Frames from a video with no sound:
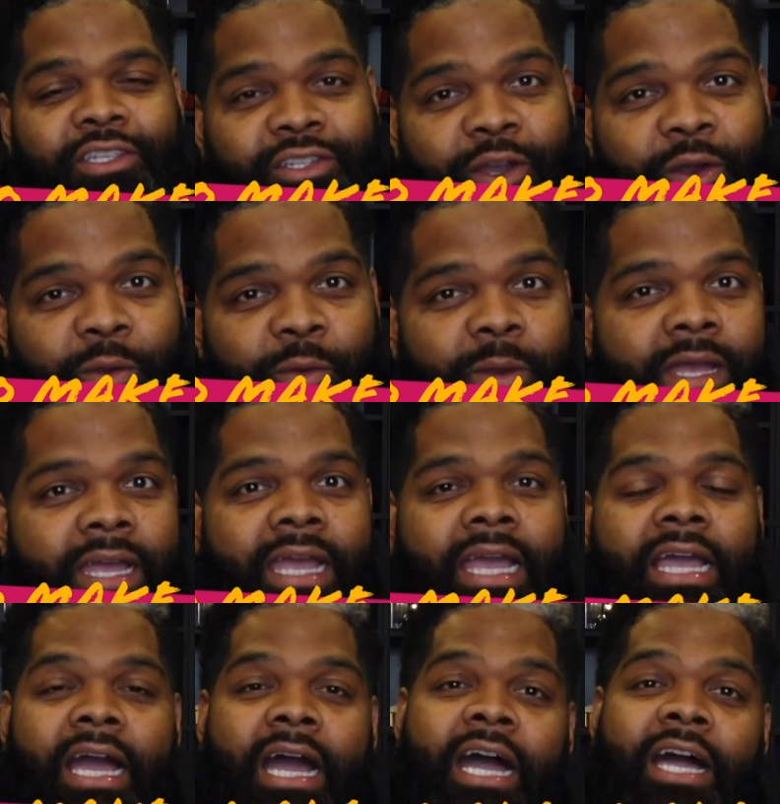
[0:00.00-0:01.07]
So
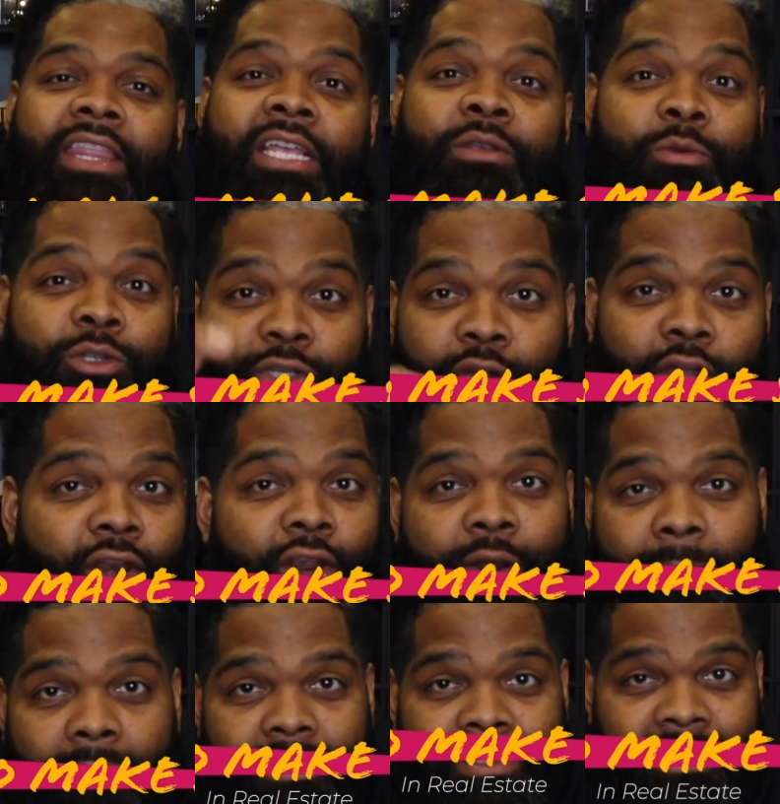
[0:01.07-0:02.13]
uh, that's what you're going to
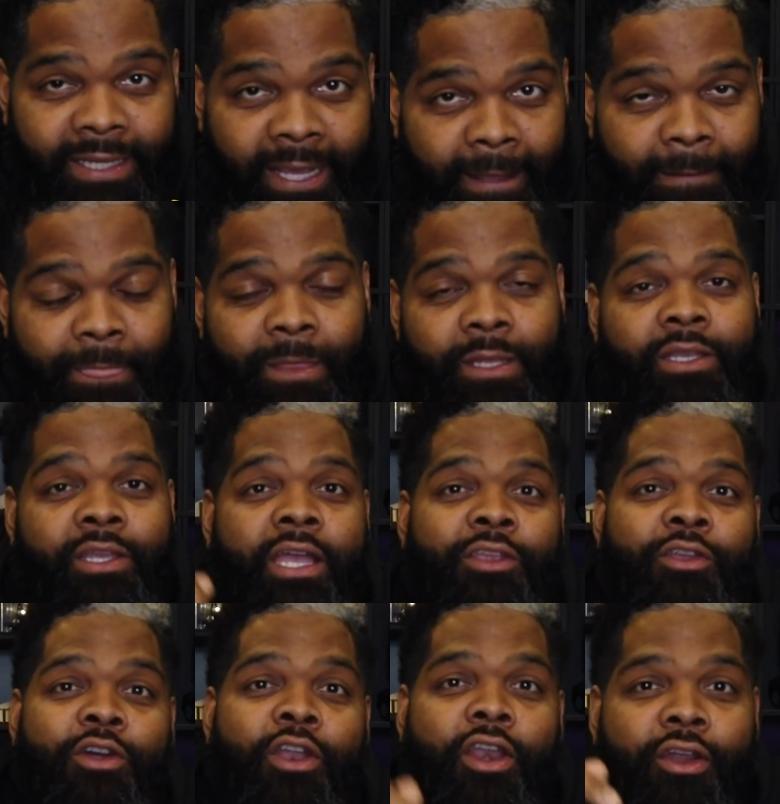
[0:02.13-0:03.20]
learn about today.
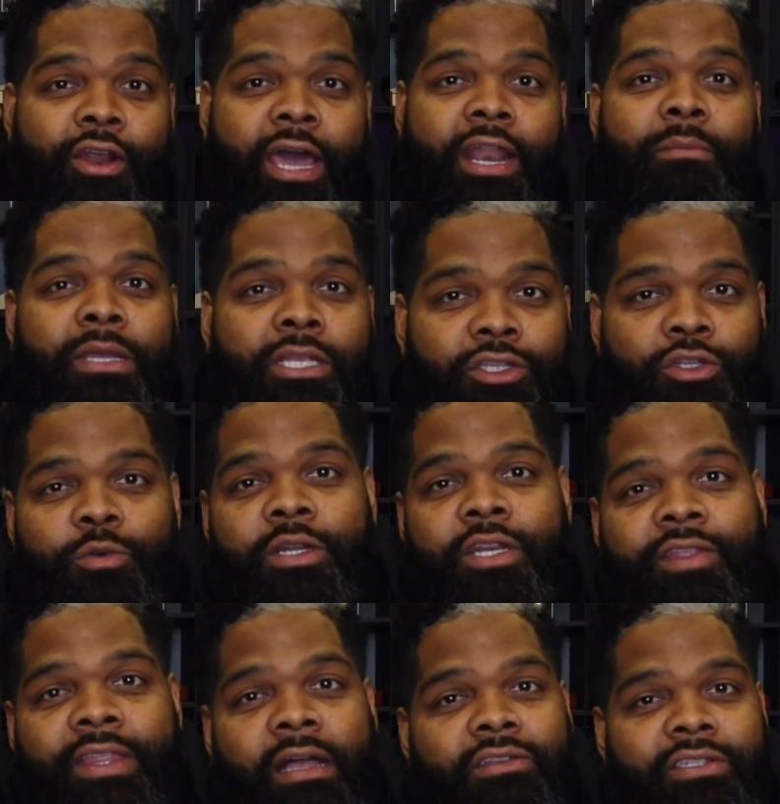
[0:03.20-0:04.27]
You're going to learn how to make
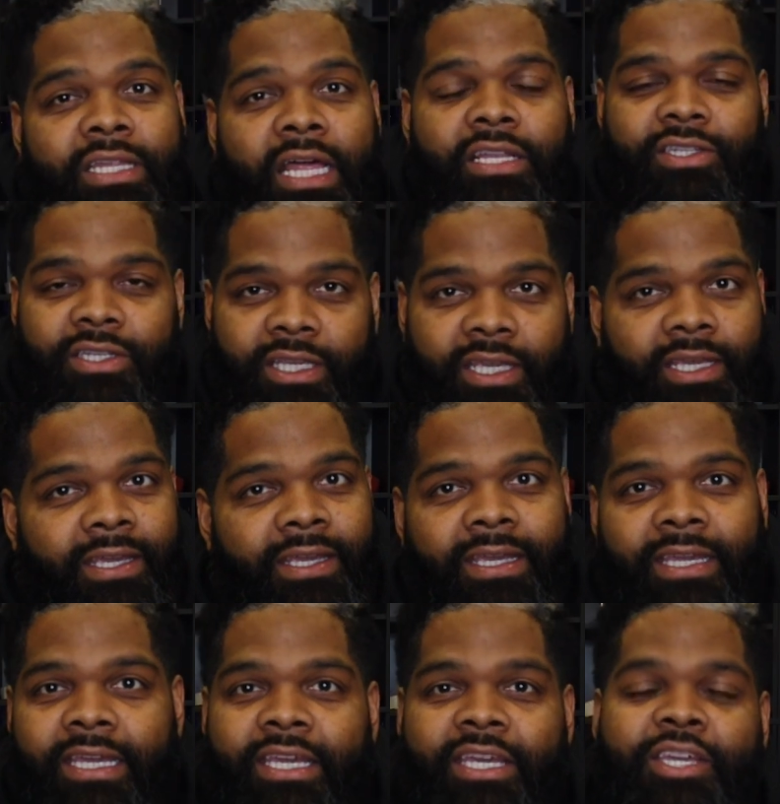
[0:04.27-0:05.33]
$200,000 a year.
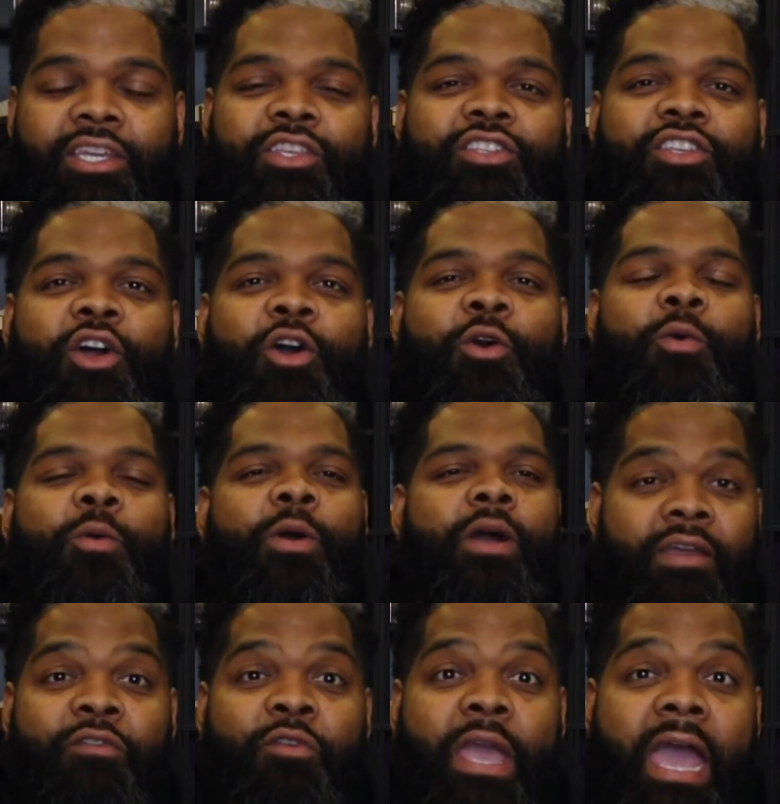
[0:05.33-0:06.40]
So
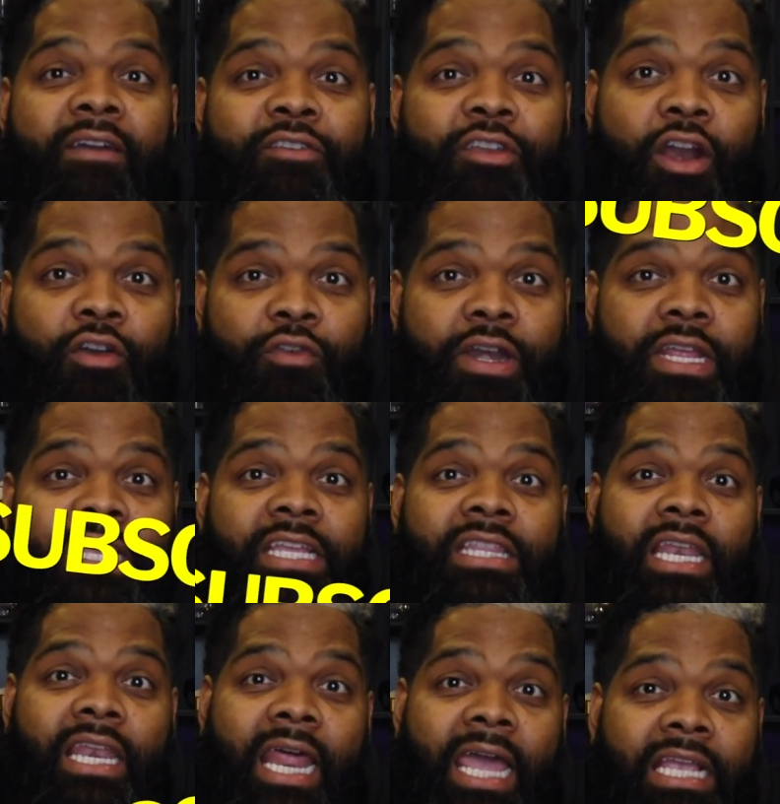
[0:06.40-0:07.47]
uh, if you haven't already,
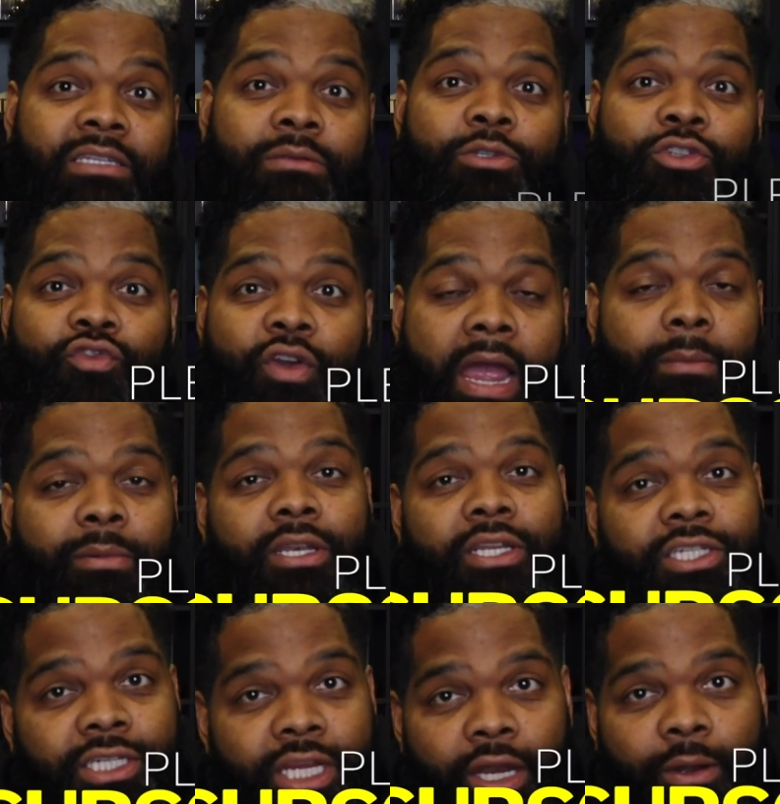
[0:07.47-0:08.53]
hit the like, subscribe,
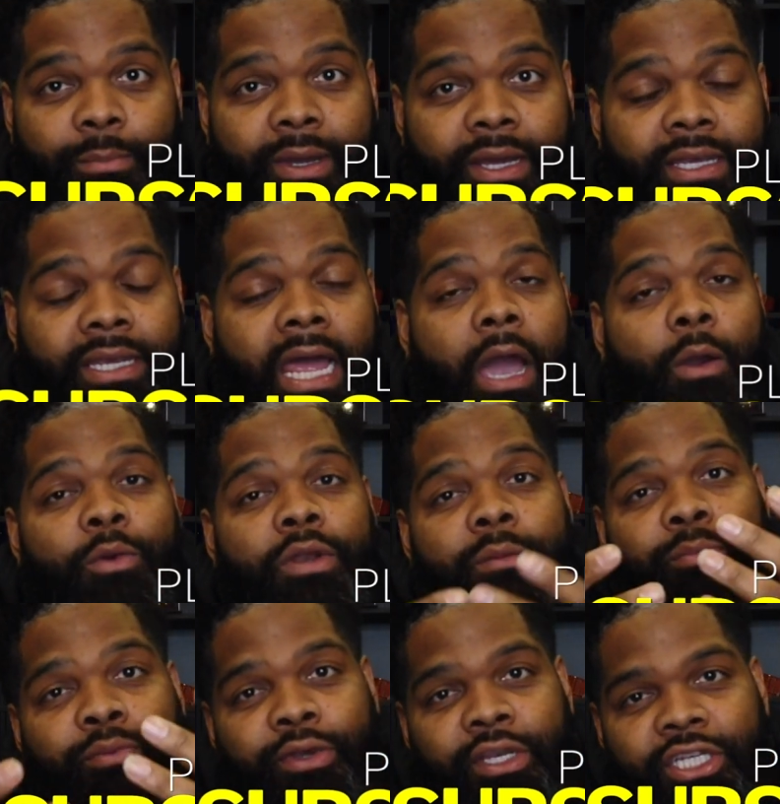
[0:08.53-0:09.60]
and the share button. I
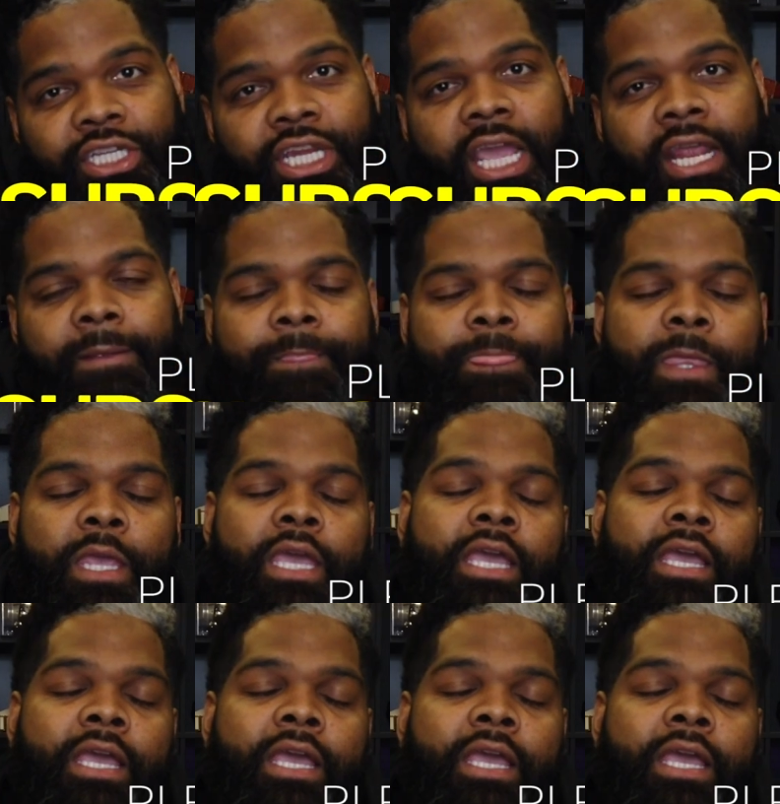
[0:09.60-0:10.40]
would appreciate it.